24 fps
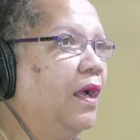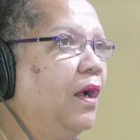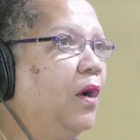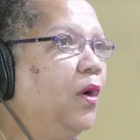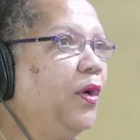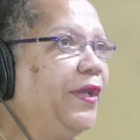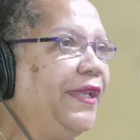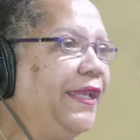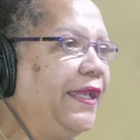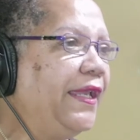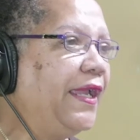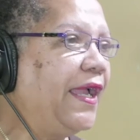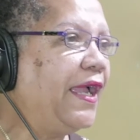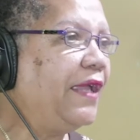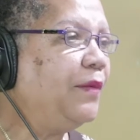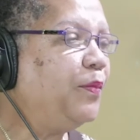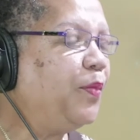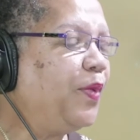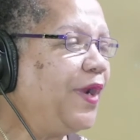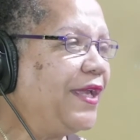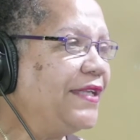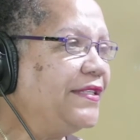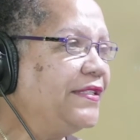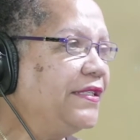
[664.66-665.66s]
Okay,
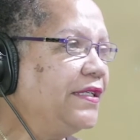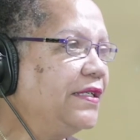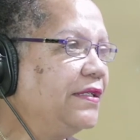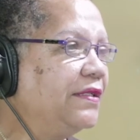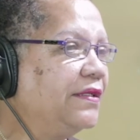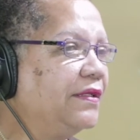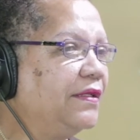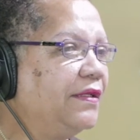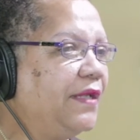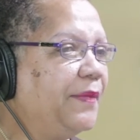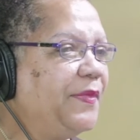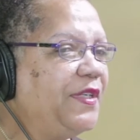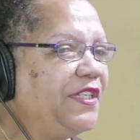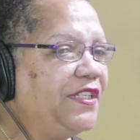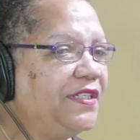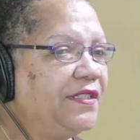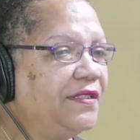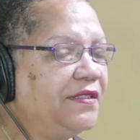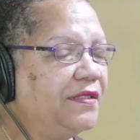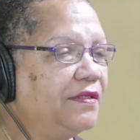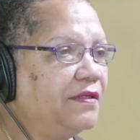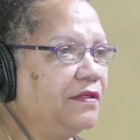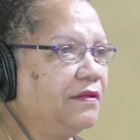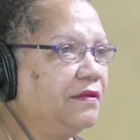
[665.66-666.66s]
at present, let me
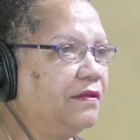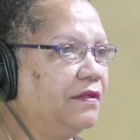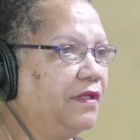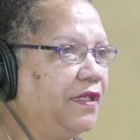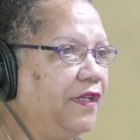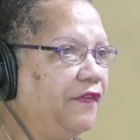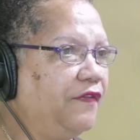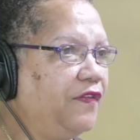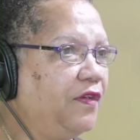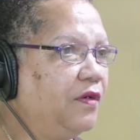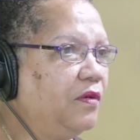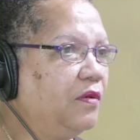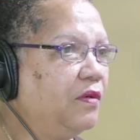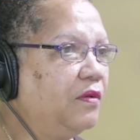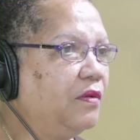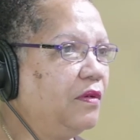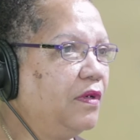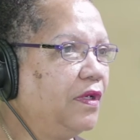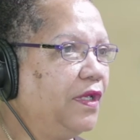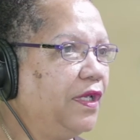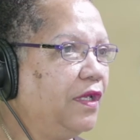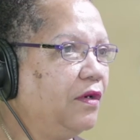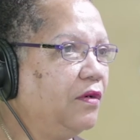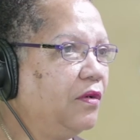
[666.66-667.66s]
just give
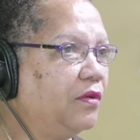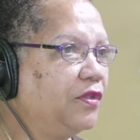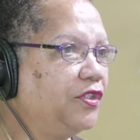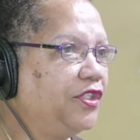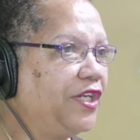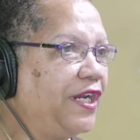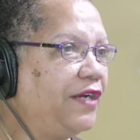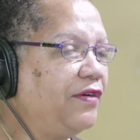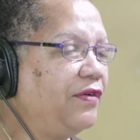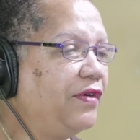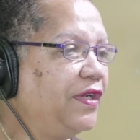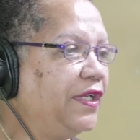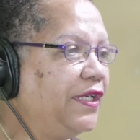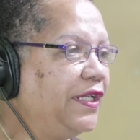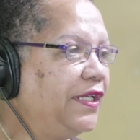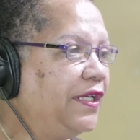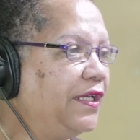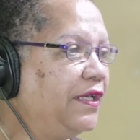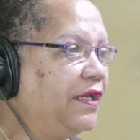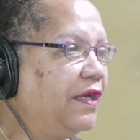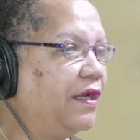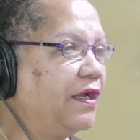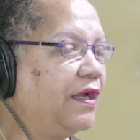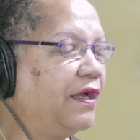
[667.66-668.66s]
you, you know,
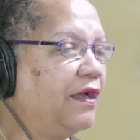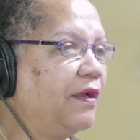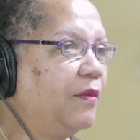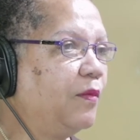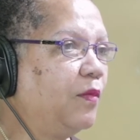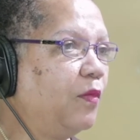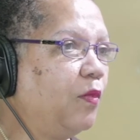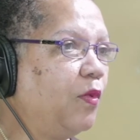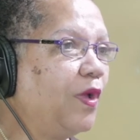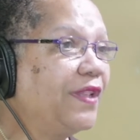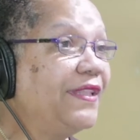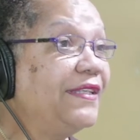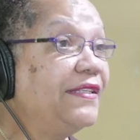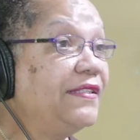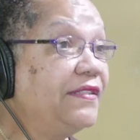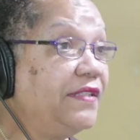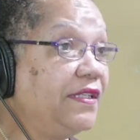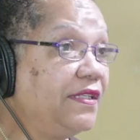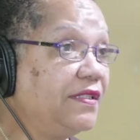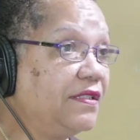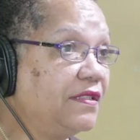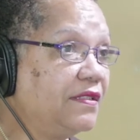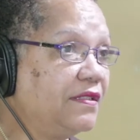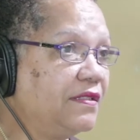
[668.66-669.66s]
generally what the
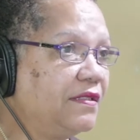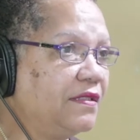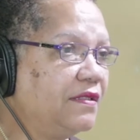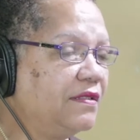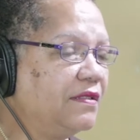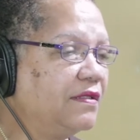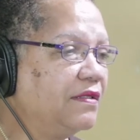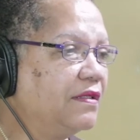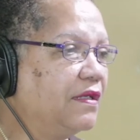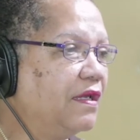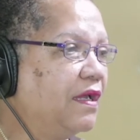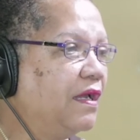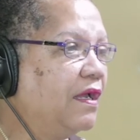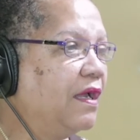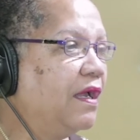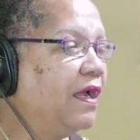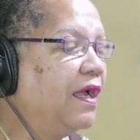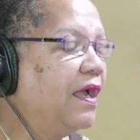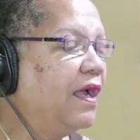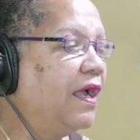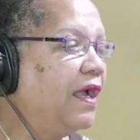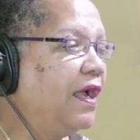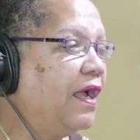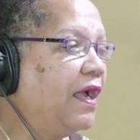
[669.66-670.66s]
status is. Mm-hmm.
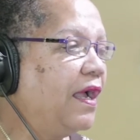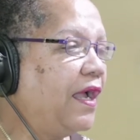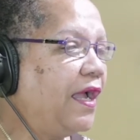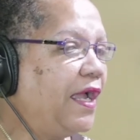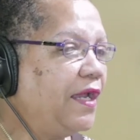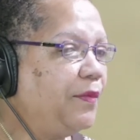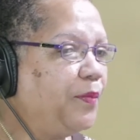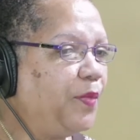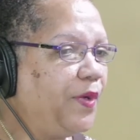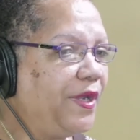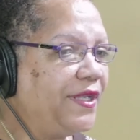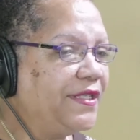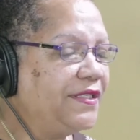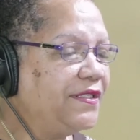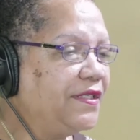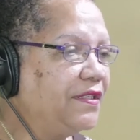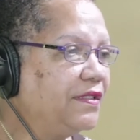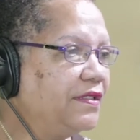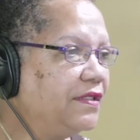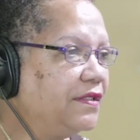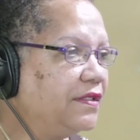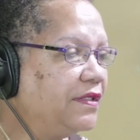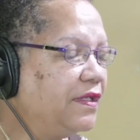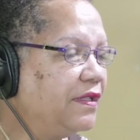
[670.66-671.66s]
At
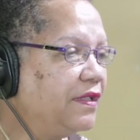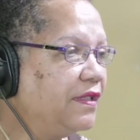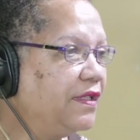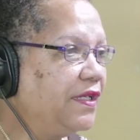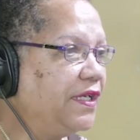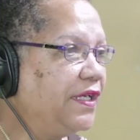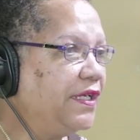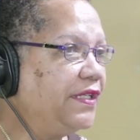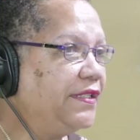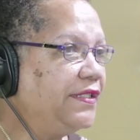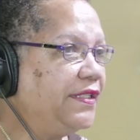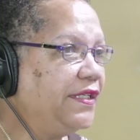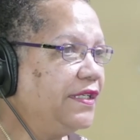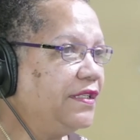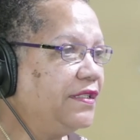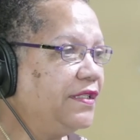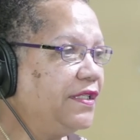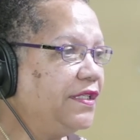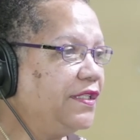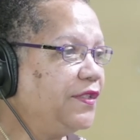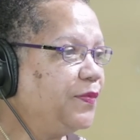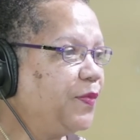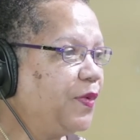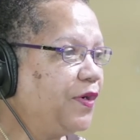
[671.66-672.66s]
present, the
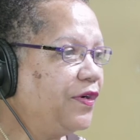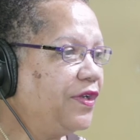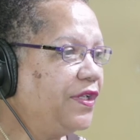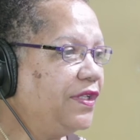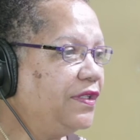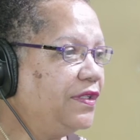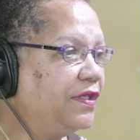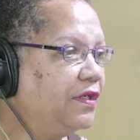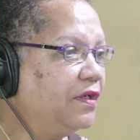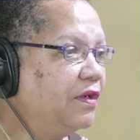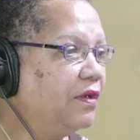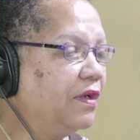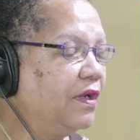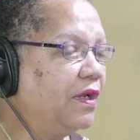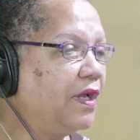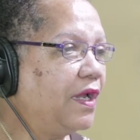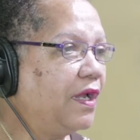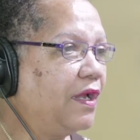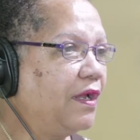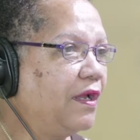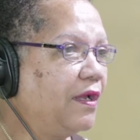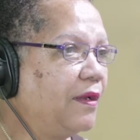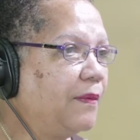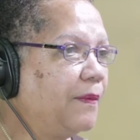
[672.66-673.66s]
TNT Spirit...
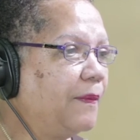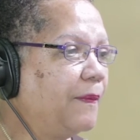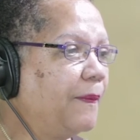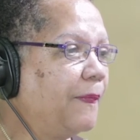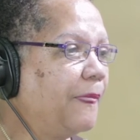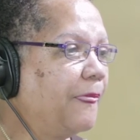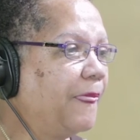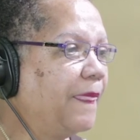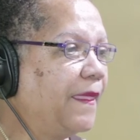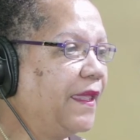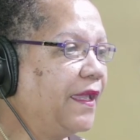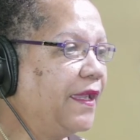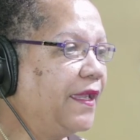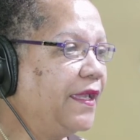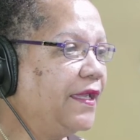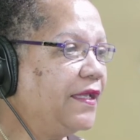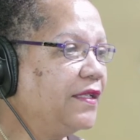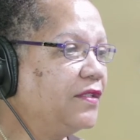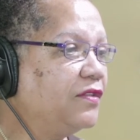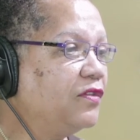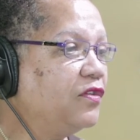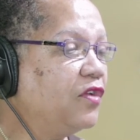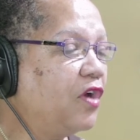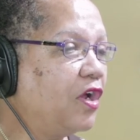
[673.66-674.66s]

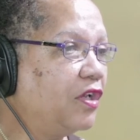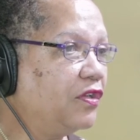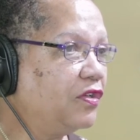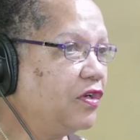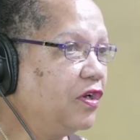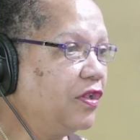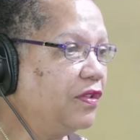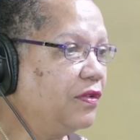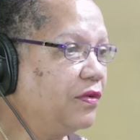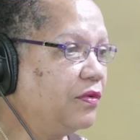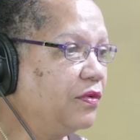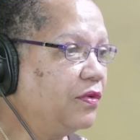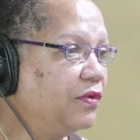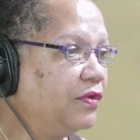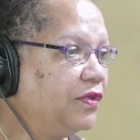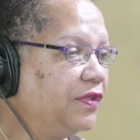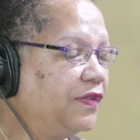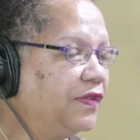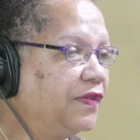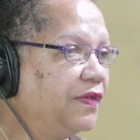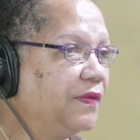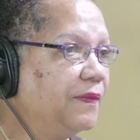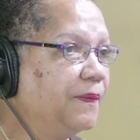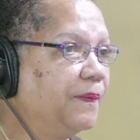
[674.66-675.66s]
is not on the
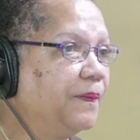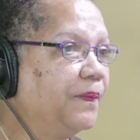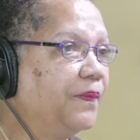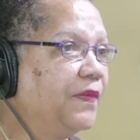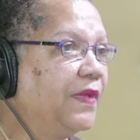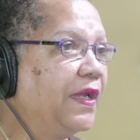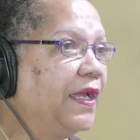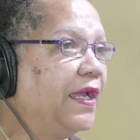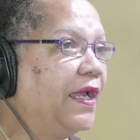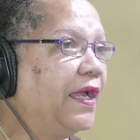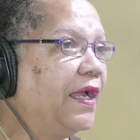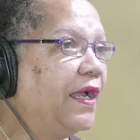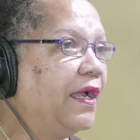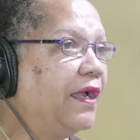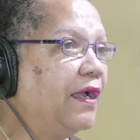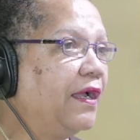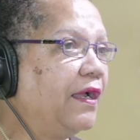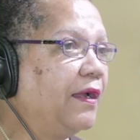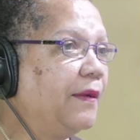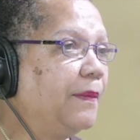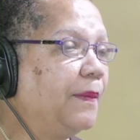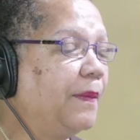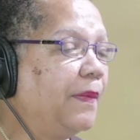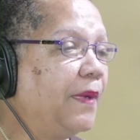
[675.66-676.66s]
route,
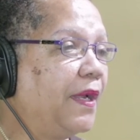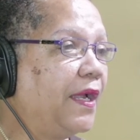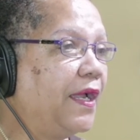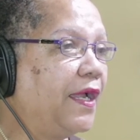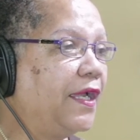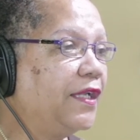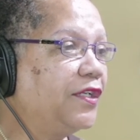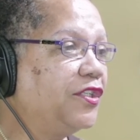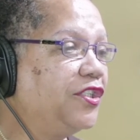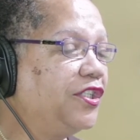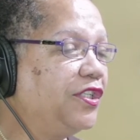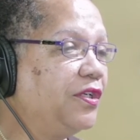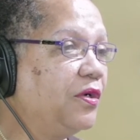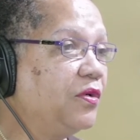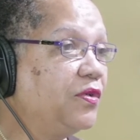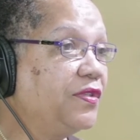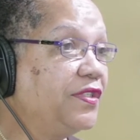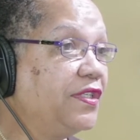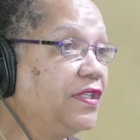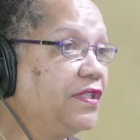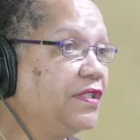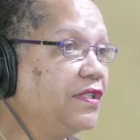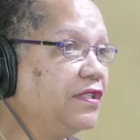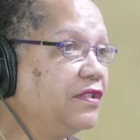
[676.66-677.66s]
and she
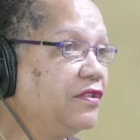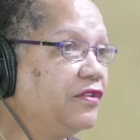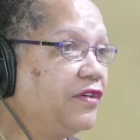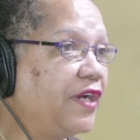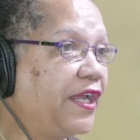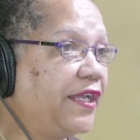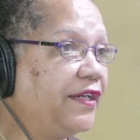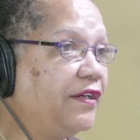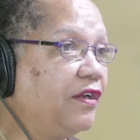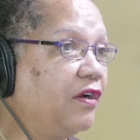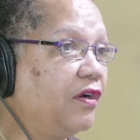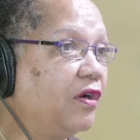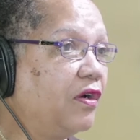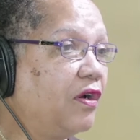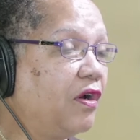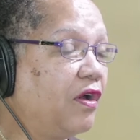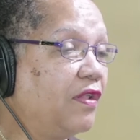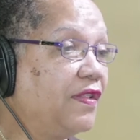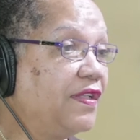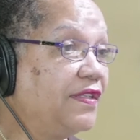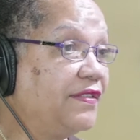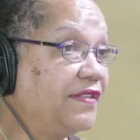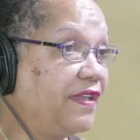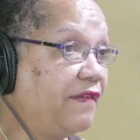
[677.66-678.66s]
goes into dry dock
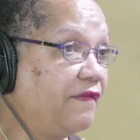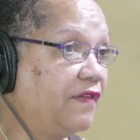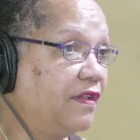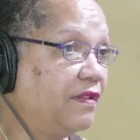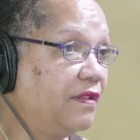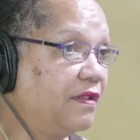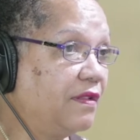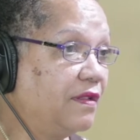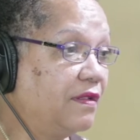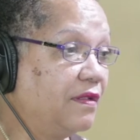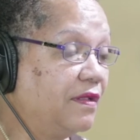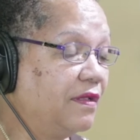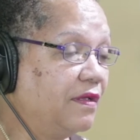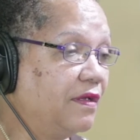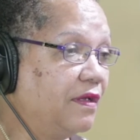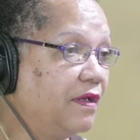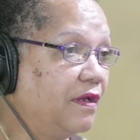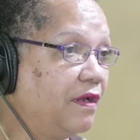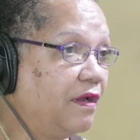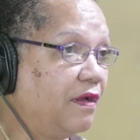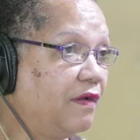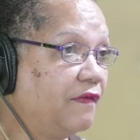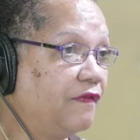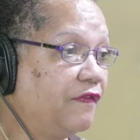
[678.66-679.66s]
on the 7th
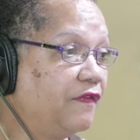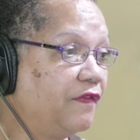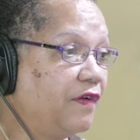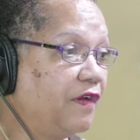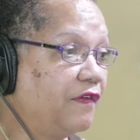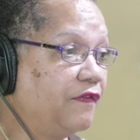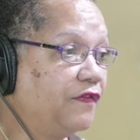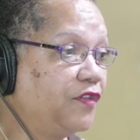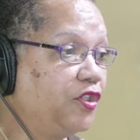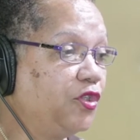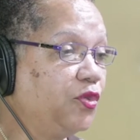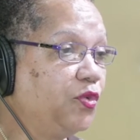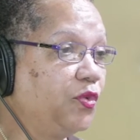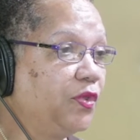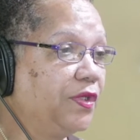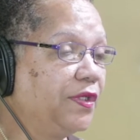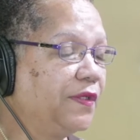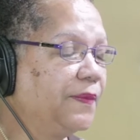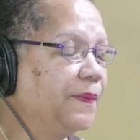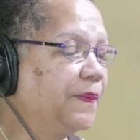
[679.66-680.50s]
of June.